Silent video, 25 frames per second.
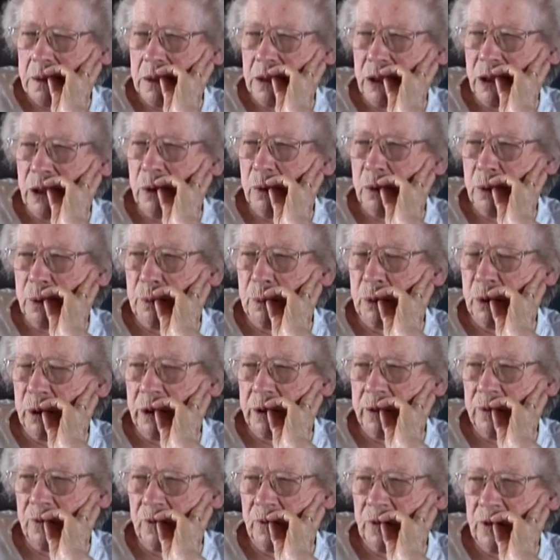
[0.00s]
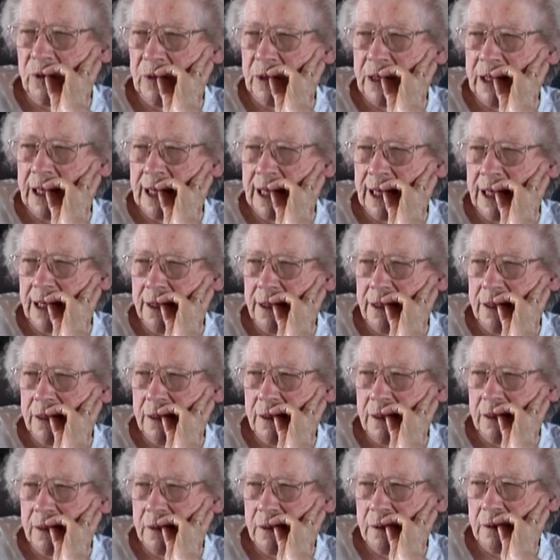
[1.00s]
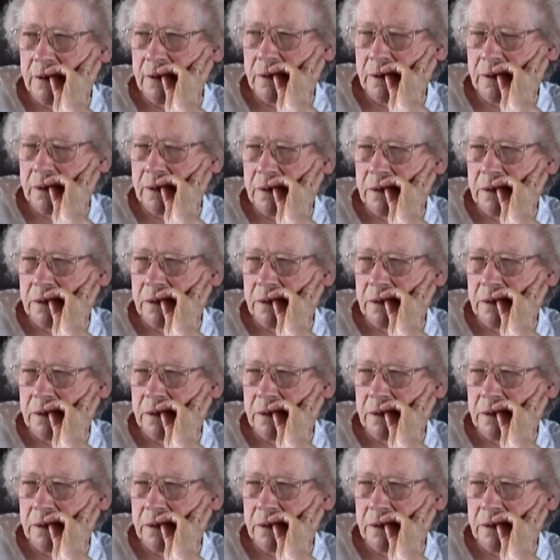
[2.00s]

And she was born in '58. Uh-huh.